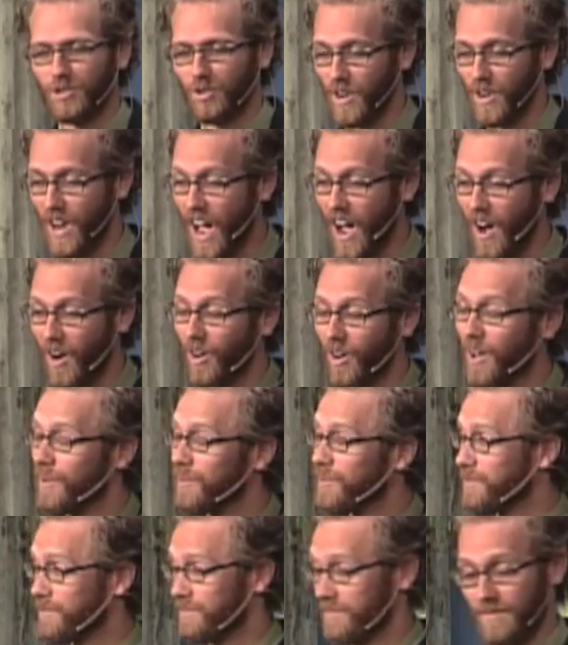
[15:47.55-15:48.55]
So now,
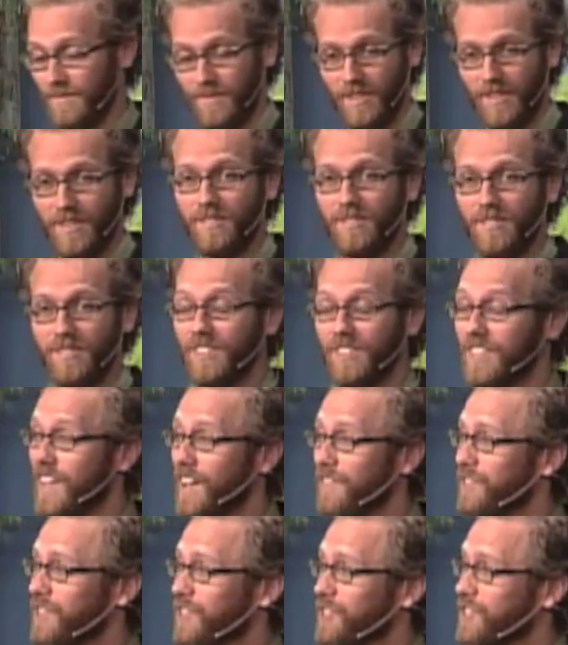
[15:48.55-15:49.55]
the
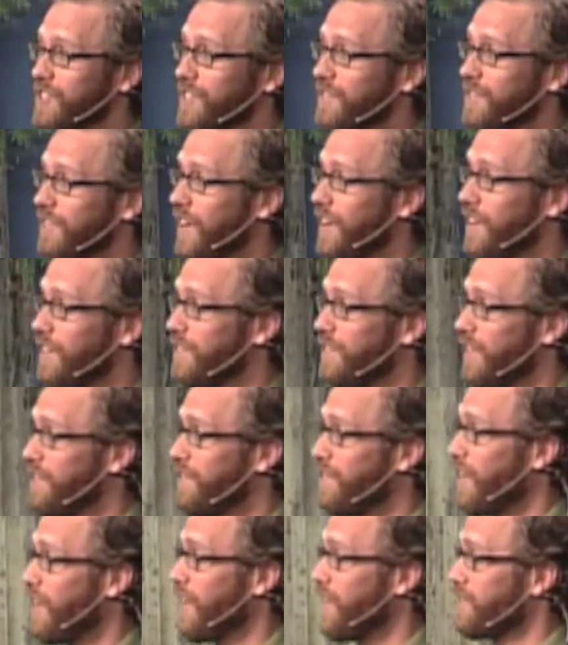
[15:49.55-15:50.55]
definition
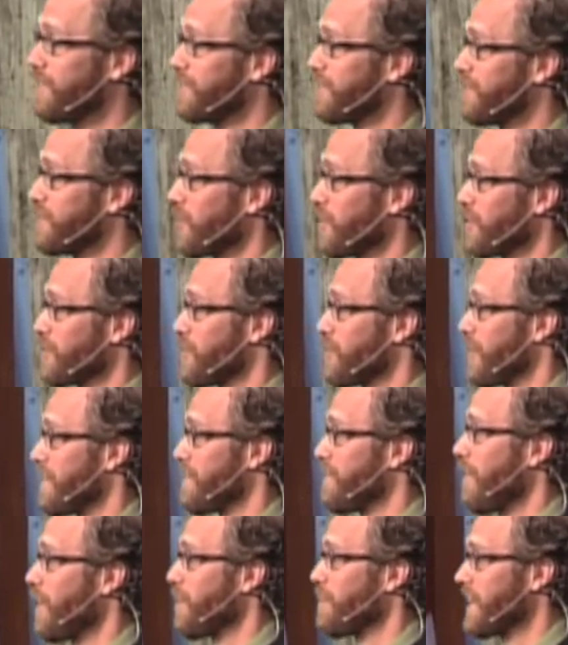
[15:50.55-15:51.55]
of
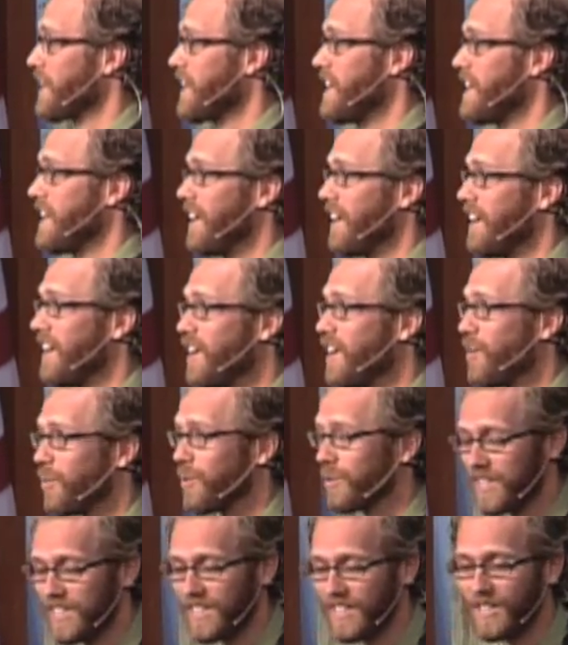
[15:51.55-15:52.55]
sorcery, pharmakeia,
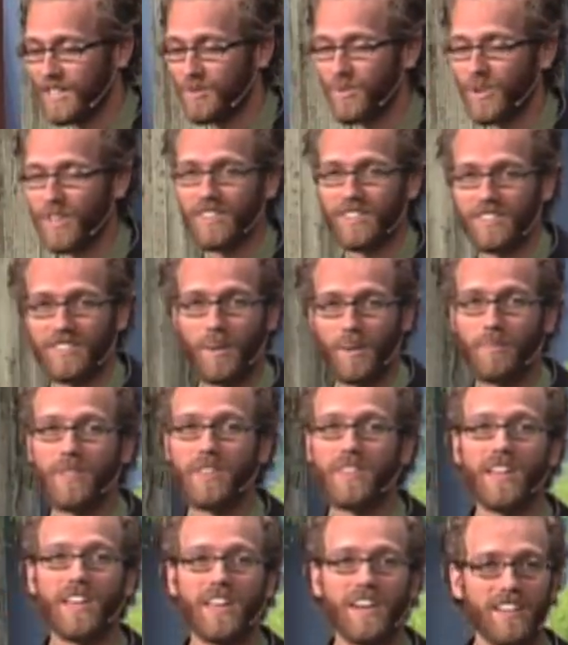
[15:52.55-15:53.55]
we're dealing with
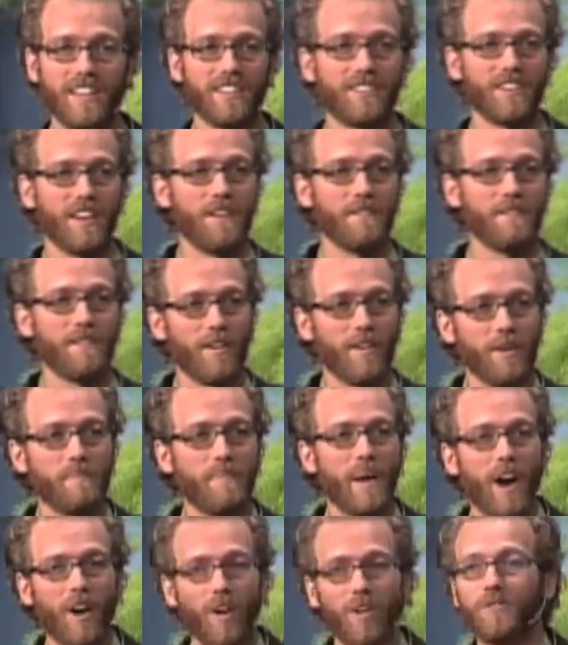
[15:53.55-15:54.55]
something that is a
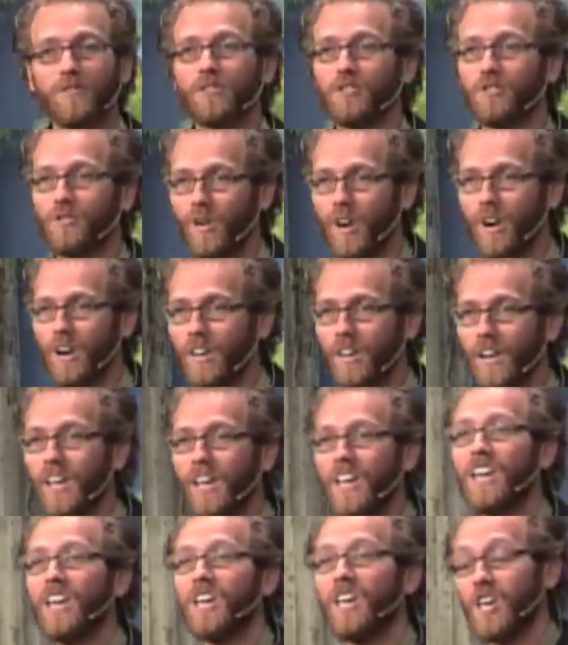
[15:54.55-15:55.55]
very powerful drug.
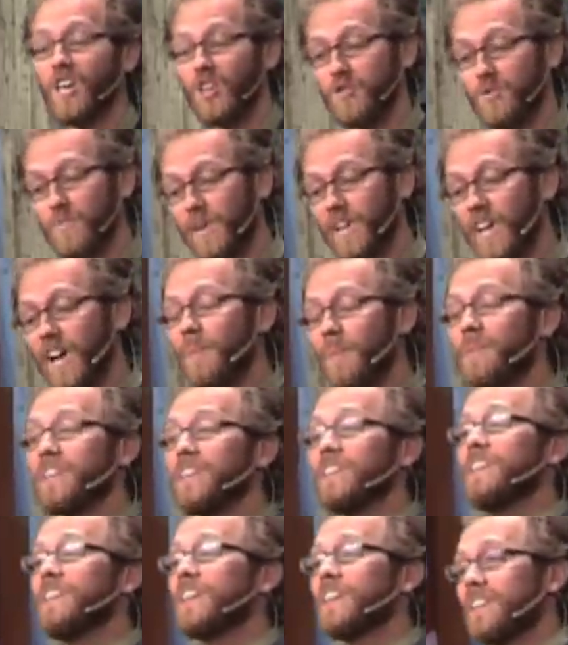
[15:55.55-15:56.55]
You become
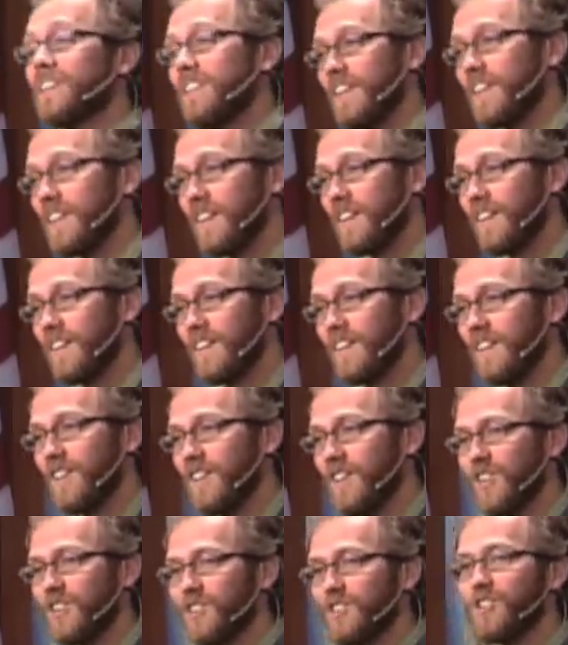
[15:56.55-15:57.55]
addicted
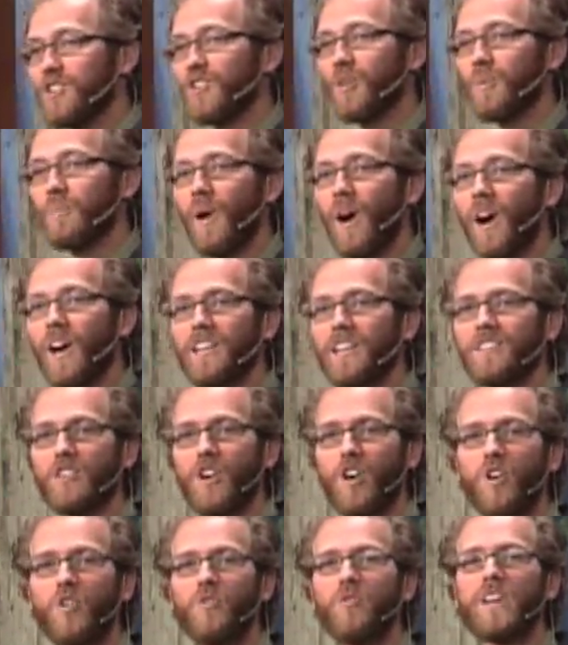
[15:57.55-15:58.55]
to your
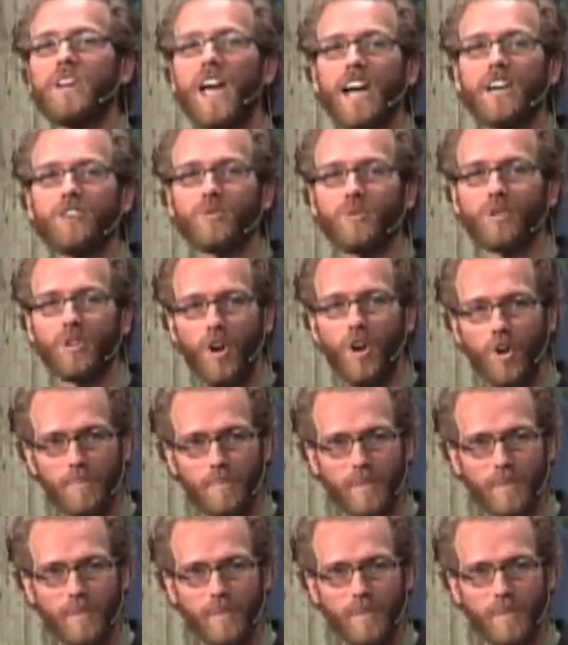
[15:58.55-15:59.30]
body's own natural